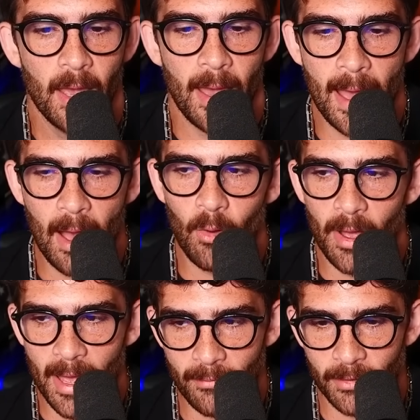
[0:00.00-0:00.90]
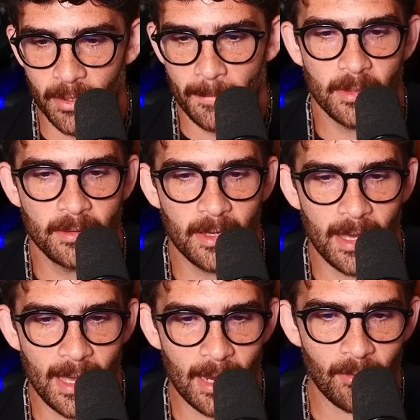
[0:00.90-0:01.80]
however, the
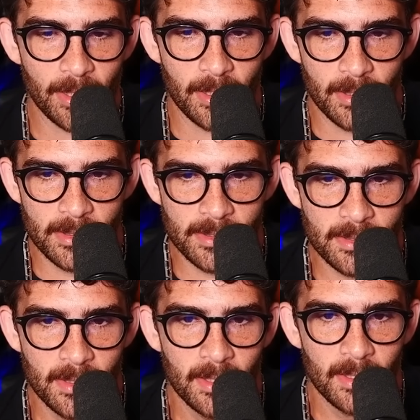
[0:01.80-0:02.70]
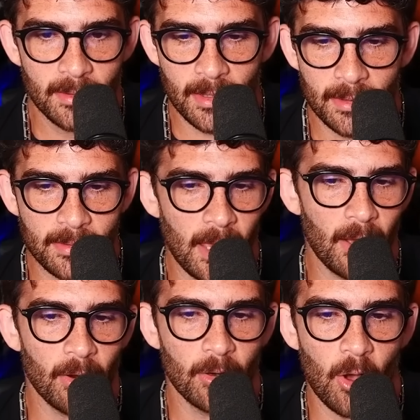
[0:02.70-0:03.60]
areas that they
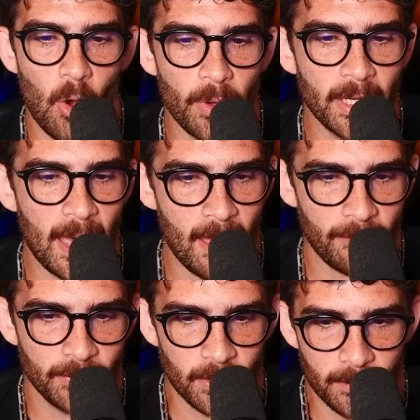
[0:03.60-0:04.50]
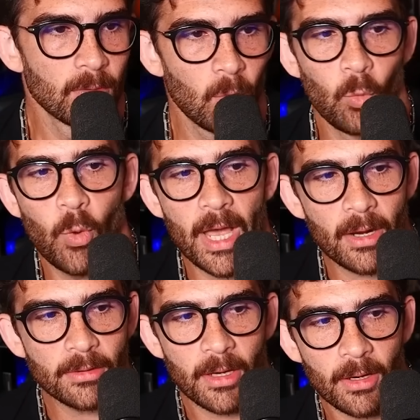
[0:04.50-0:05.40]
are going after,
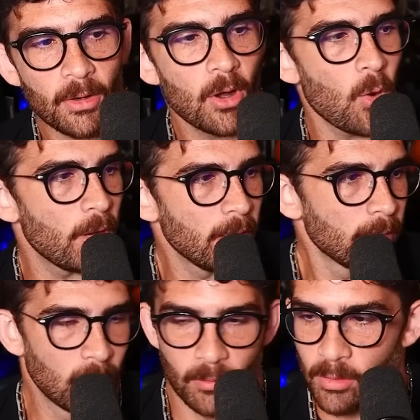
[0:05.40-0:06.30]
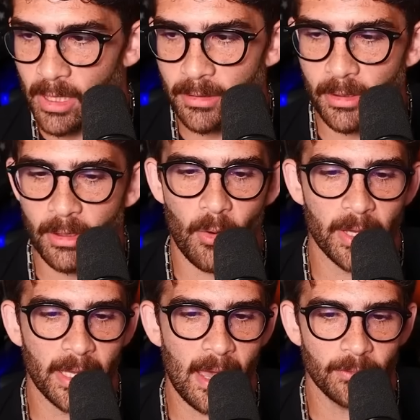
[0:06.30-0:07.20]
where they are going, where they're
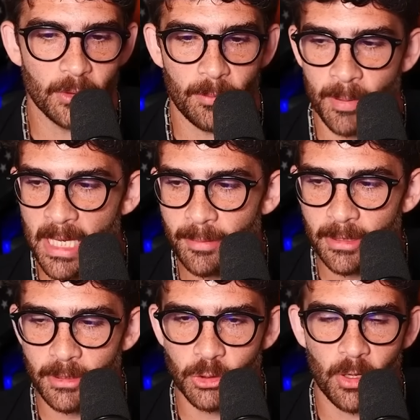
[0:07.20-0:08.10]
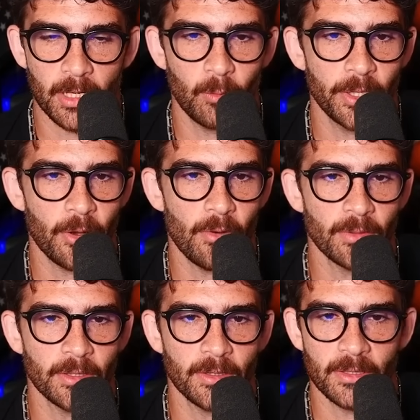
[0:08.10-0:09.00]
going after, the people that they're trying to win over
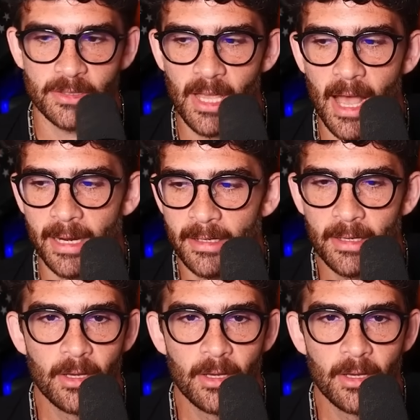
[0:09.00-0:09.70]
to their side